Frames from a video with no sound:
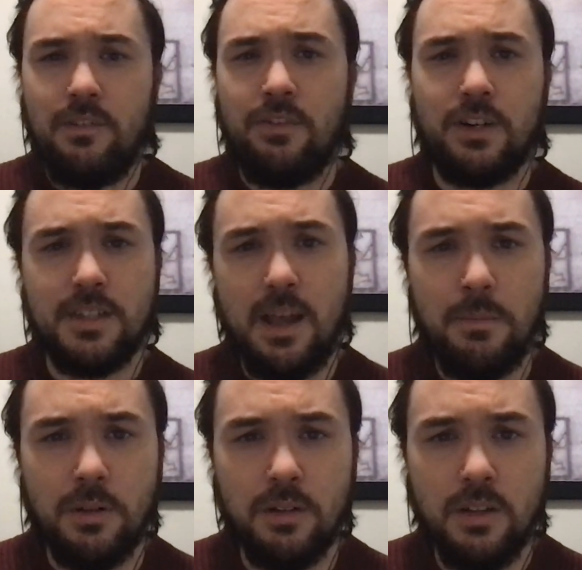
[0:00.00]
For
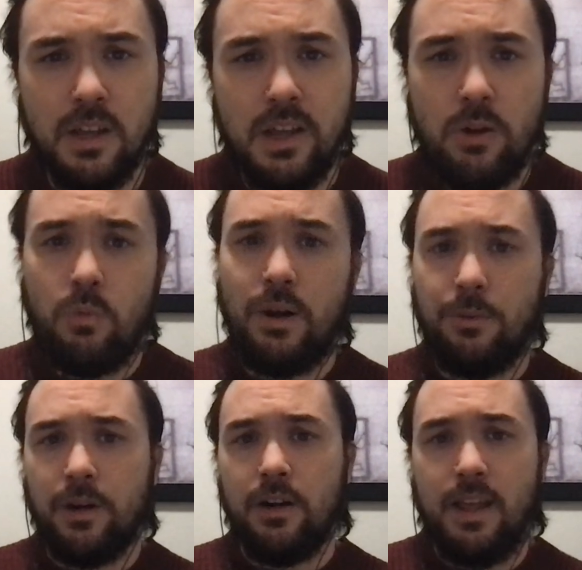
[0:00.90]
example, when
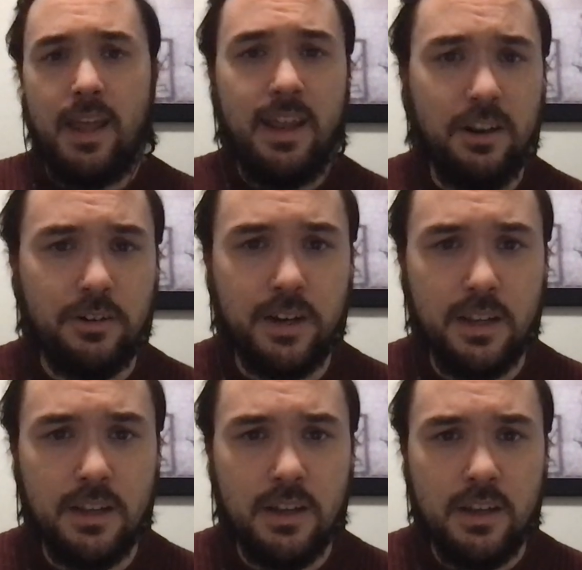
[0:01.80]
we're
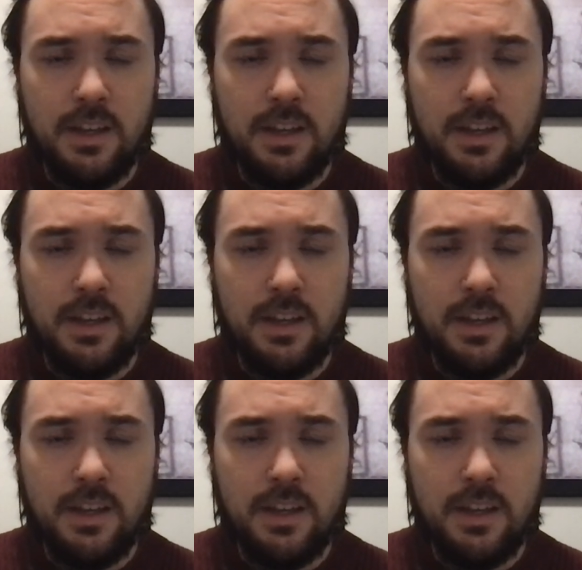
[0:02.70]
angry,